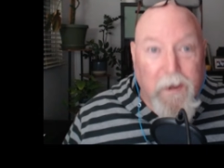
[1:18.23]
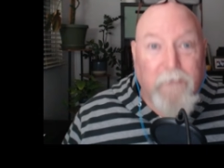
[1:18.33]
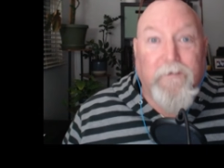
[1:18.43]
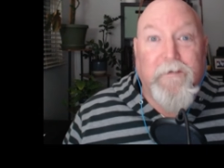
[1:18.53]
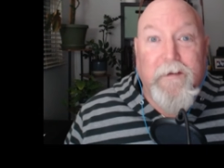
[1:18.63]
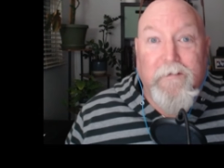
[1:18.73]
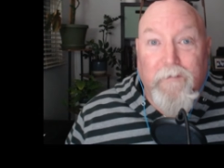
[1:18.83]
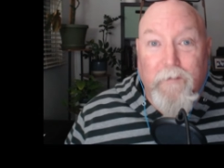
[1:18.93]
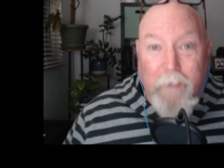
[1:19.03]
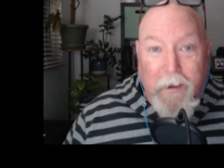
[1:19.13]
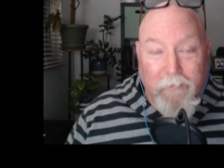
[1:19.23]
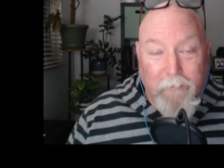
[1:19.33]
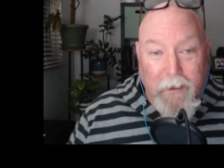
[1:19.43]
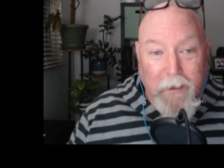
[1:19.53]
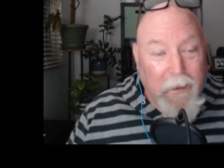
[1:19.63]
never ceases to
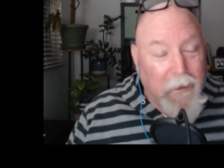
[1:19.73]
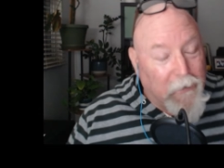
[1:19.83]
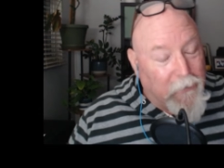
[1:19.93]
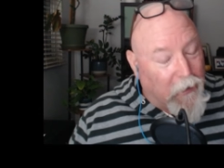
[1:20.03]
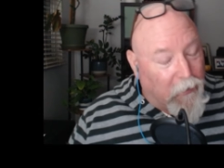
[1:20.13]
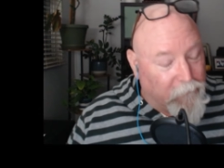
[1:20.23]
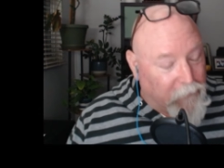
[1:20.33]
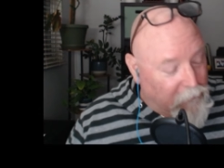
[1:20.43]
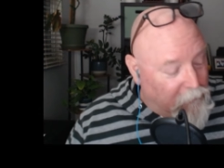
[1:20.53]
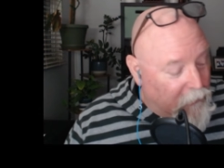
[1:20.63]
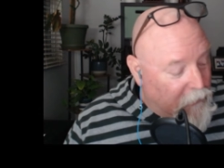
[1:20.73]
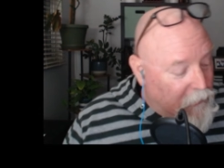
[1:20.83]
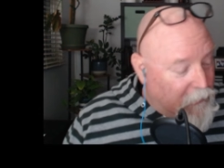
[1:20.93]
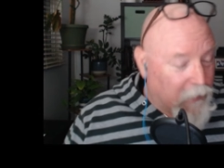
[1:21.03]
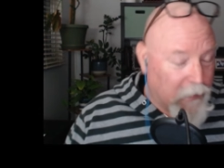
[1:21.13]
amaze me that all of you,
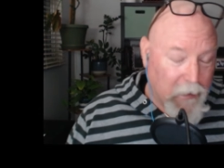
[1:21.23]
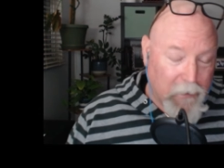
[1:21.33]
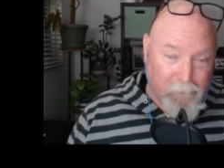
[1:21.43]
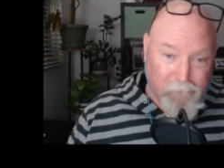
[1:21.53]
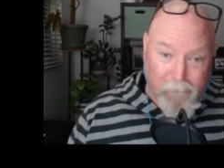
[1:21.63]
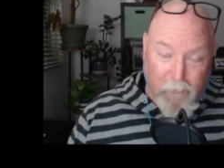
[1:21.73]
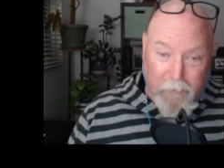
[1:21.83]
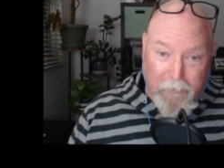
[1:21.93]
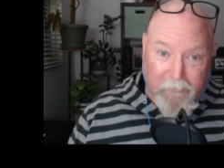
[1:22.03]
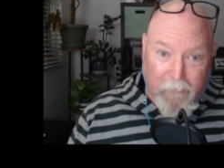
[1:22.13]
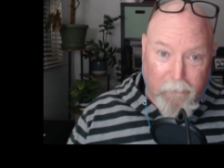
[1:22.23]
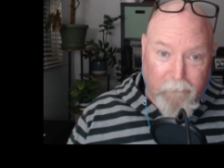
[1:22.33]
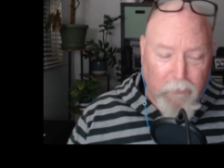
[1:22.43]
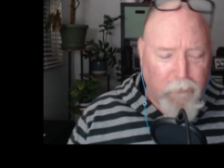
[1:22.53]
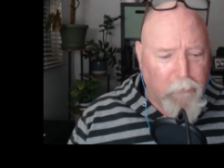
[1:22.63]
um, or at least some
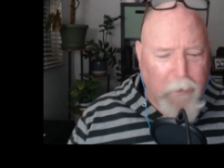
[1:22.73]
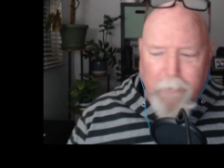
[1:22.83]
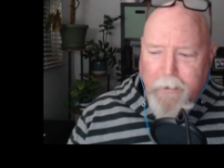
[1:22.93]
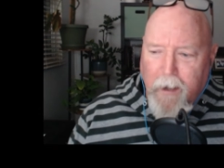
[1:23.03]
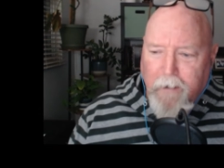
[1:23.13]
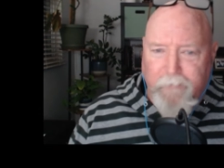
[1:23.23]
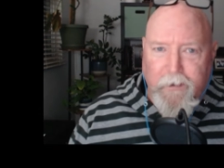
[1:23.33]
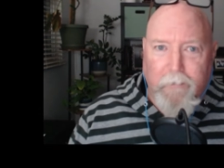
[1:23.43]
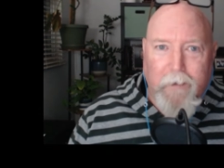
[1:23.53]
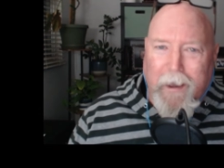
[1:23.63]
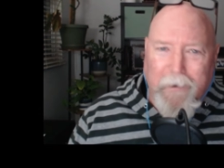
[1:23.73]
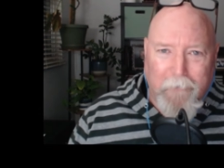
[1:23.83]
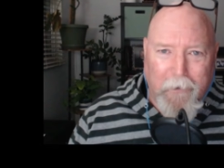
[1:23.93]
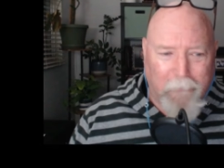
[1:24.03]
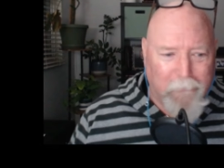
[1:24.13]
of you, or maybe none of you, I
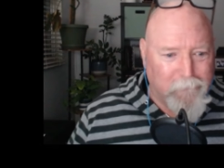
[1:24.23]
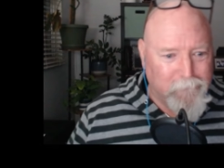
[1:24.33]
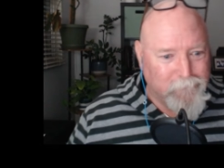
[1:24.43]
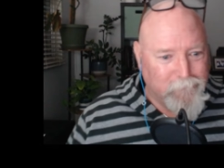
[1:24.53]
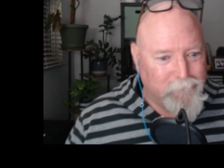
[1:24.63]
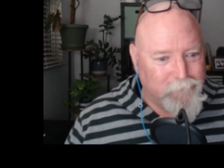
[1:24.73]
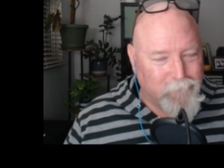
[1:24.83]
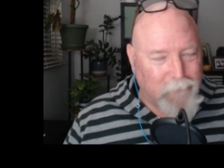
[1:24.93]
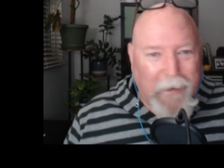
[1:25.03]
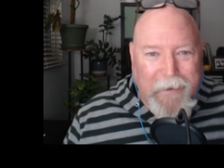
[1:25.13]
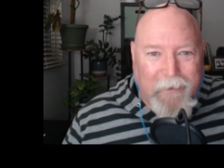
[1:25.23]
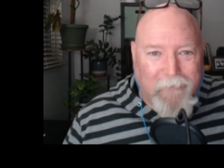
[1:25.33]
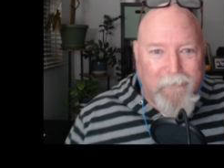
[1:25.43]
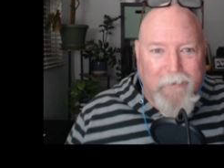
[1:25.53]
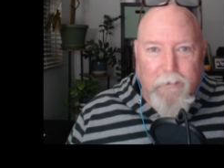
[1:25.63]
don't know. I
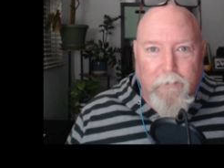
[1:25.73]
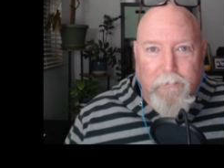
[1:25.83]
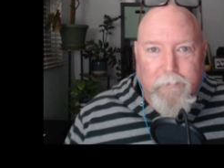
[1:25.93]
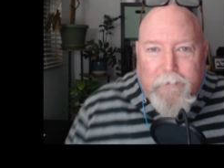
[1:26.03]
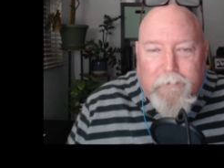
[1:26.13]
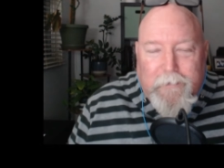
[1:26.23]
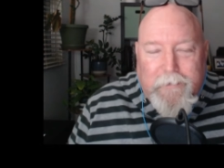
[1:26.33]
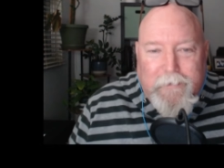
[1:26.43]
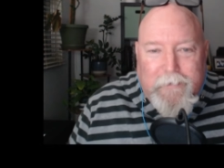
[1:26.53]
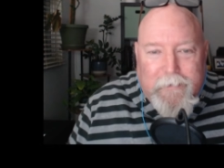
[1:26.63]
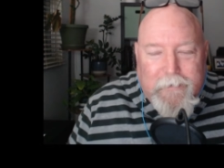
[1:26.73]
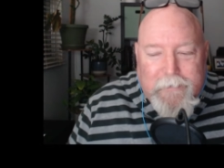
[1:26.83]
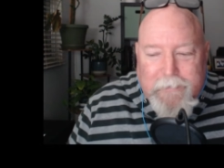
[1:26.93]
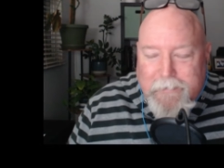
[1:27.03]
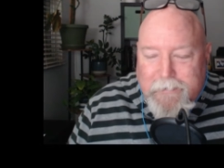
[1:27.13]
can't see you, so it's
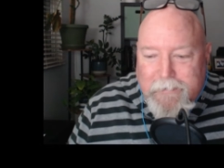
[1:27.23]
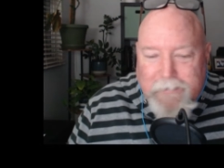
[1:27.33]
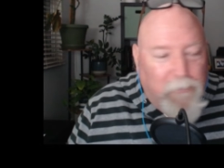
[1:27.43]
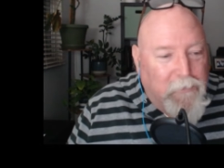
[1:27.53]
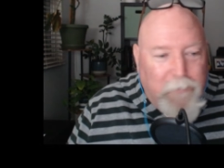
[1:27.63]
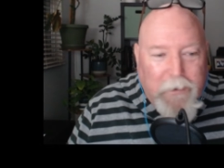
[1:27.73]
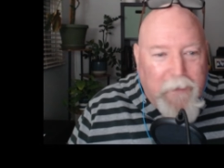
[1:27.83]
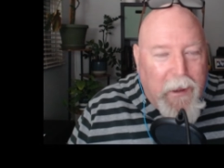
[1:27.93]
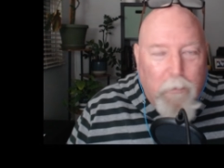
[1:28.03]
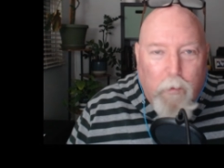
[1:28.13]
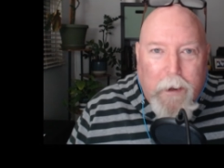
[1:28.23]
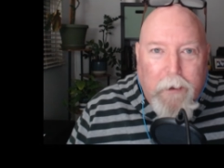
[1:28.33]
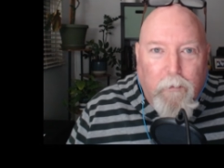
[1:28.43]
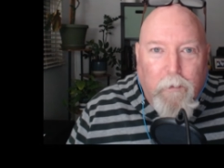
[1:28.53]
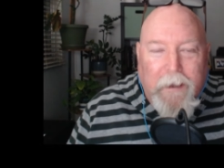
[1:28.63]
it's always been that
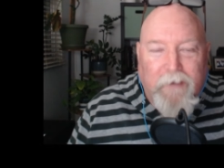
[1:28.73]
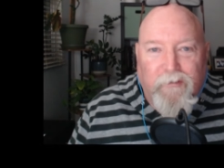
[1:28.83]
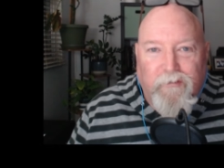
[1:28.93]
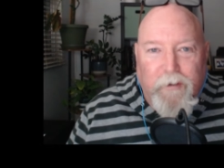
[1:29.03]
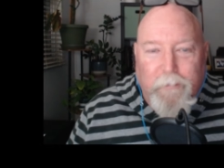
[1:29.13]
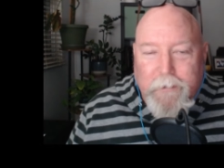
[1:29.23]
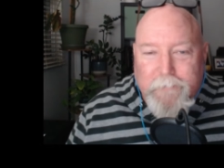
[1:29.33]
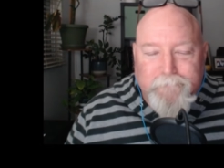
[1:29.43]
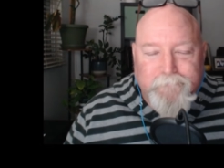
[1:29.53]
weird relationship.